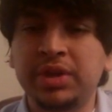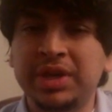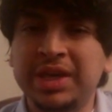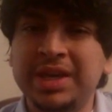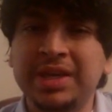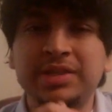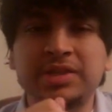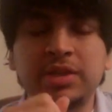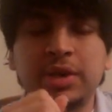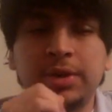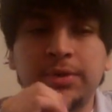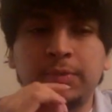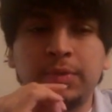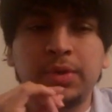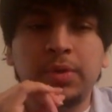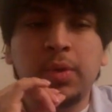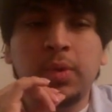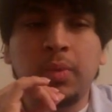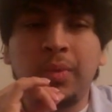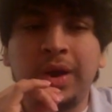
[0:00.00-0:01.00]
kids there
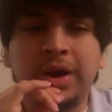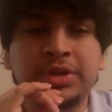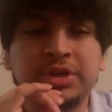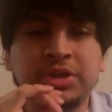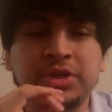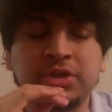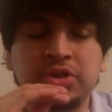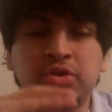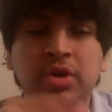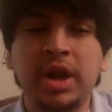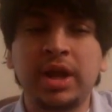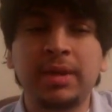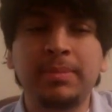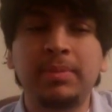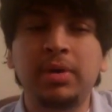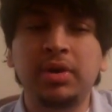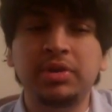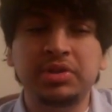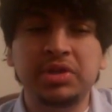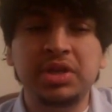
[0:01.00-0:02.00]
were watching Dragon
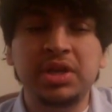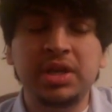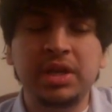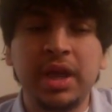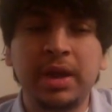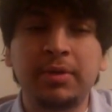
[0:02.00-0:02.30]
Ball Z.